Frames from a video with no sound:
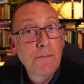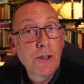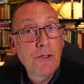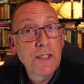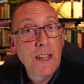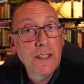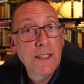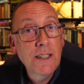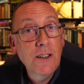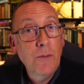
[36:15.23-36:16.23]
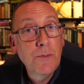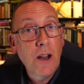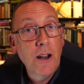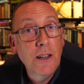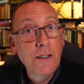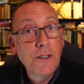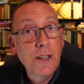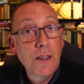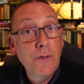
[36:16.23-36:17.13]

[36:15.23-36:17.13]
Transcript: but Christianity didn't come to Ireland until the